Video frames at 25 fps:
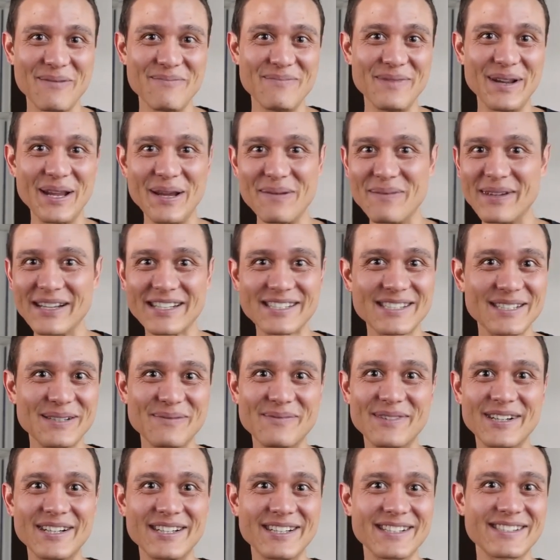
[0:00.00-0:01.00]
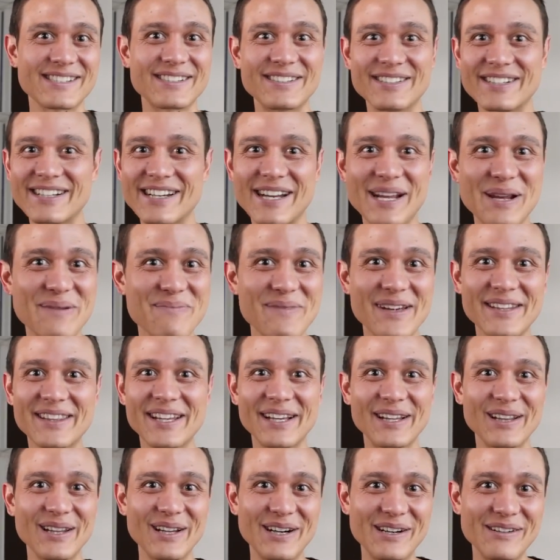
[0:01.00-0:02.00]
naming someone a certain name that
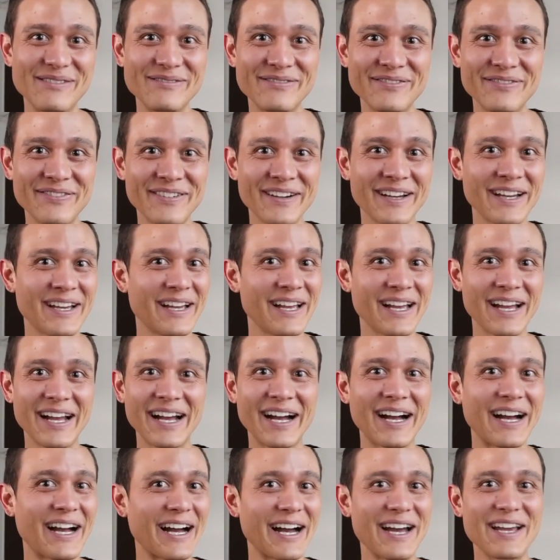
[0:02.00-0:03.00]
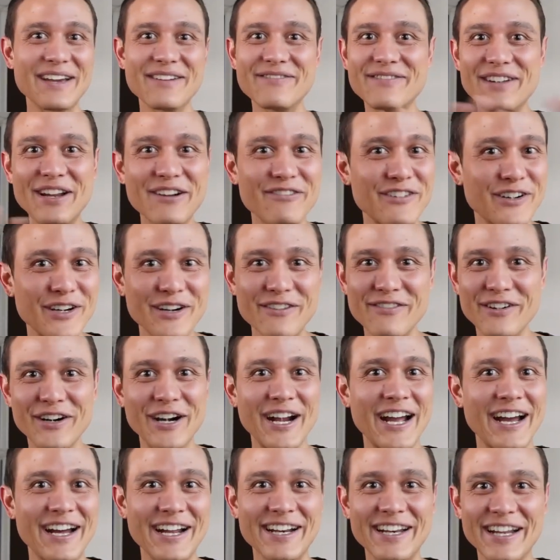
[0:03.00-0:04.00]
they love. I have never ever
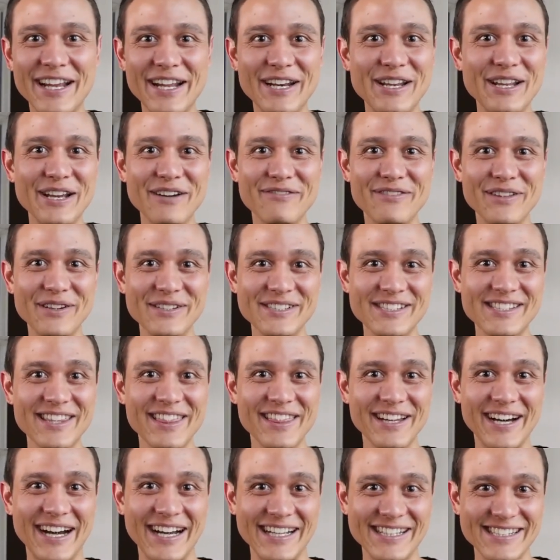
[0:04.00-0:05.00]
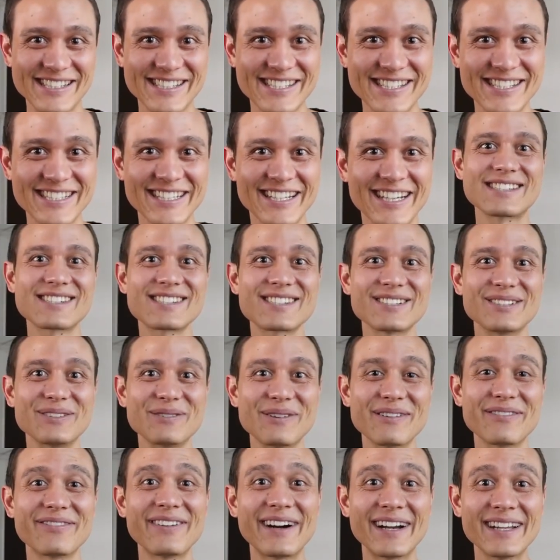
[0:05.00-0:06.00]
had any of those thoughts. So
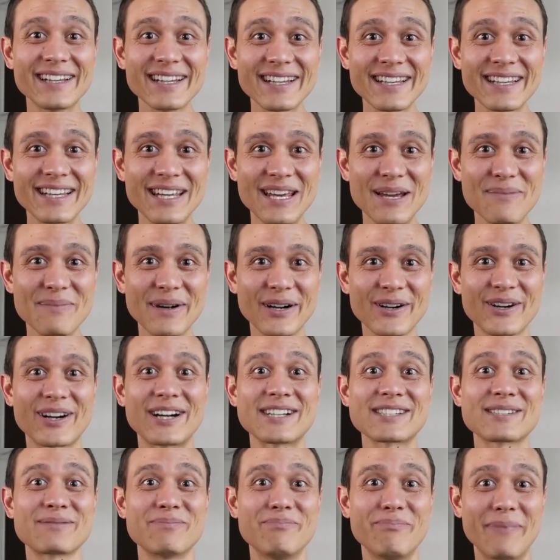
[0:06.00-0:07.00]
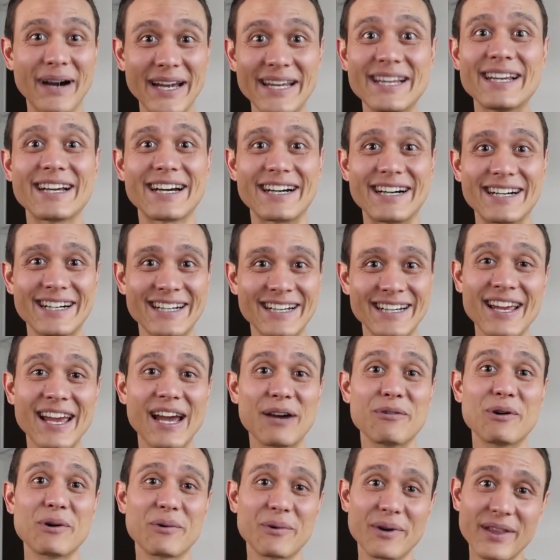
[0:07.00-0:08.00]
we finally came across Micah,
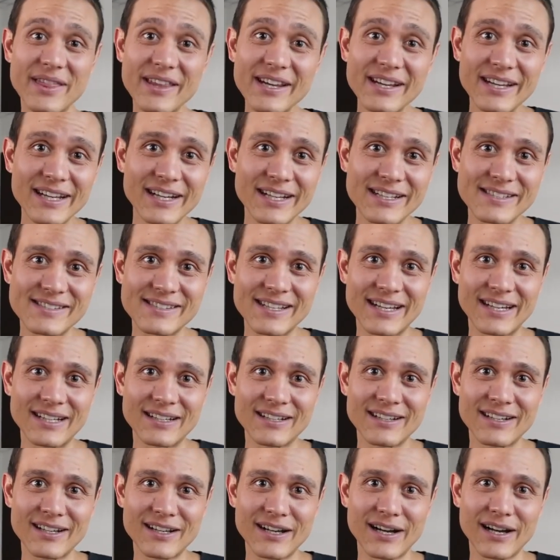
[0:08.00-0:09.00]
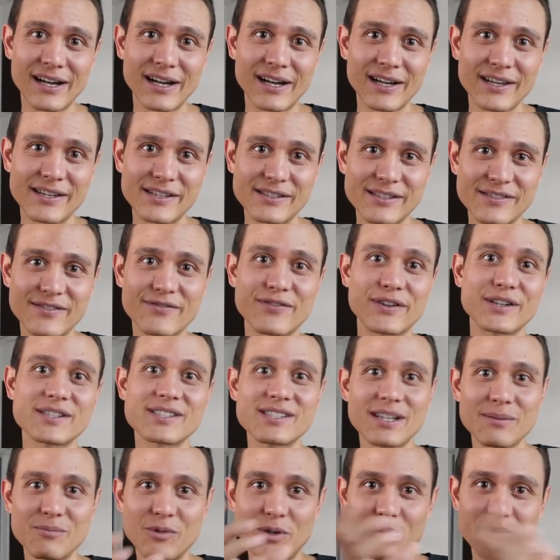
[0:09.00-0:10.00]
and what we're thinking is that his
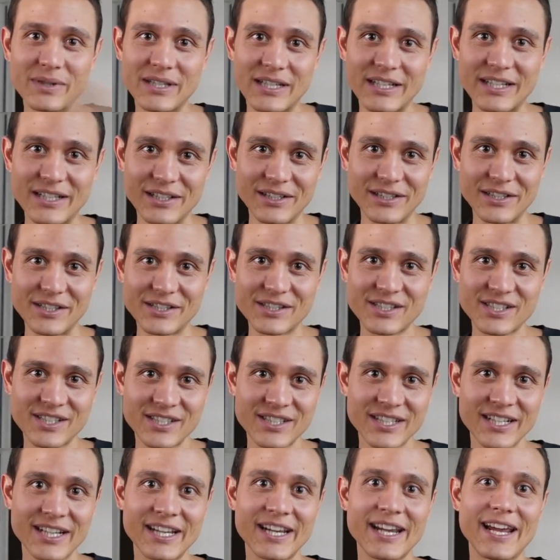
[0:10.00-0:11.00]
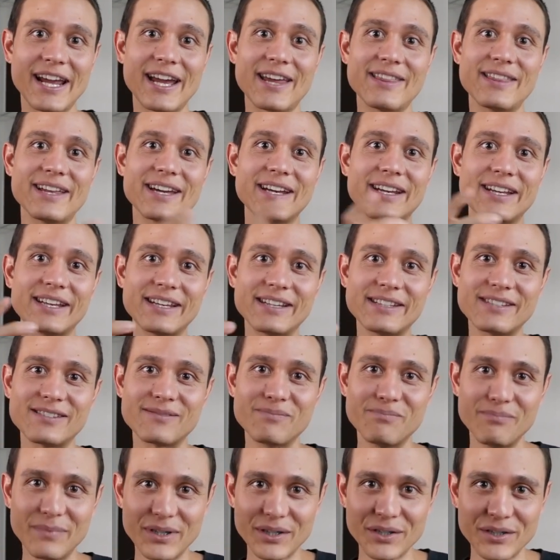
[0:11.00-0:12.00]
first name will be English, and then
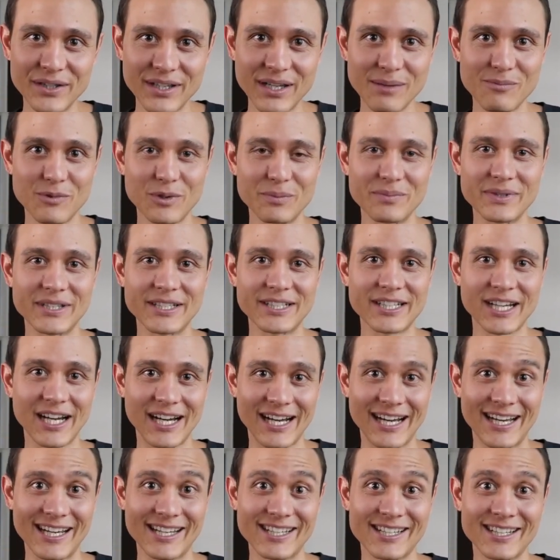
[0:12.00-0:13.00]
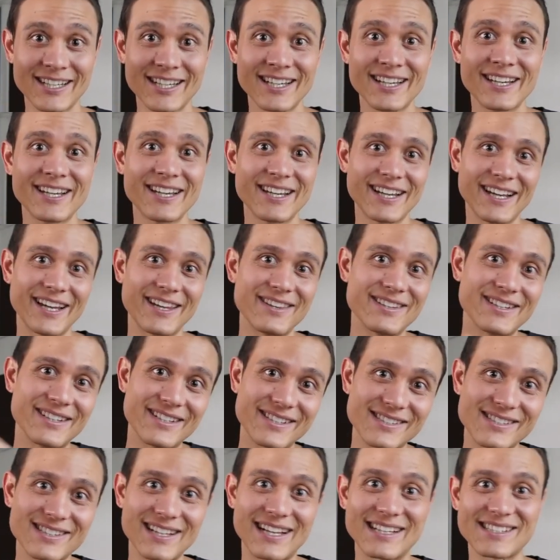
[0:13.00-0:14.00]
his middle name will be Thai, and then
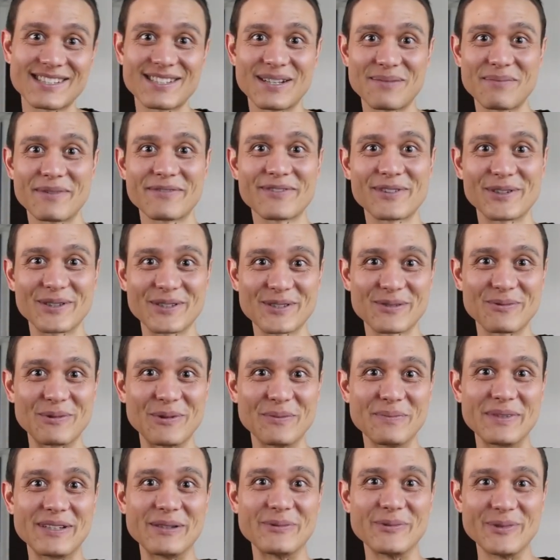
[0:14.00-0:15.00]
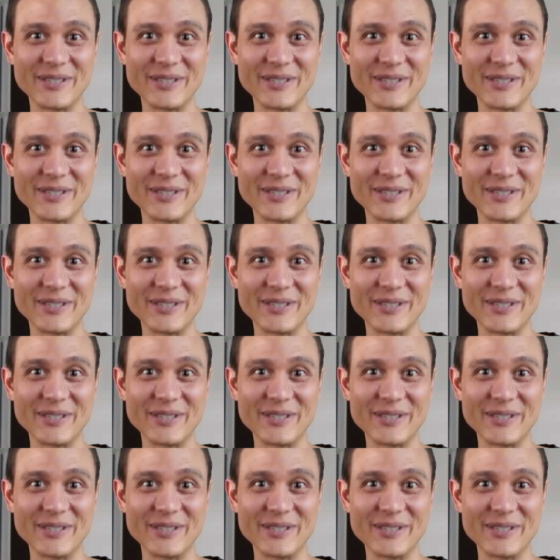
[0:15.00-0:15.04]
his last name, of course, will be